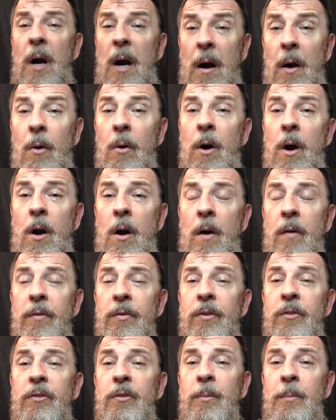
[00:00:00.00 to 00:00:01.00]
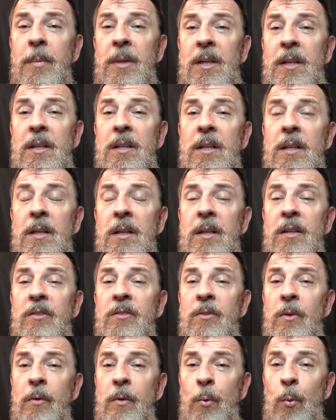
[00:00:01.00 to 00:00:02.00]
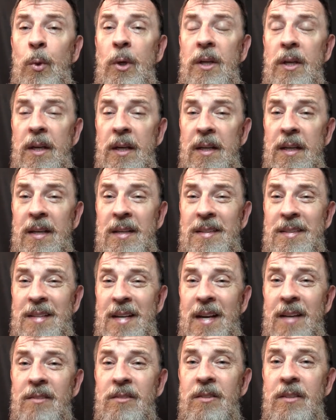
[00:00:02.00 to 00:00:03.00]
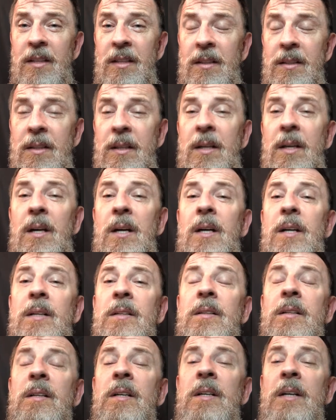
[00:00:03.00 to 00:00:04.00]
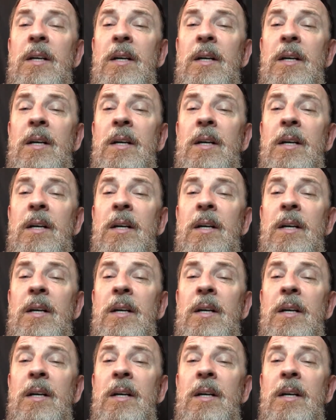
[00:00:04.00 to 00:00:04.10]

our office immediately so that we can get testing done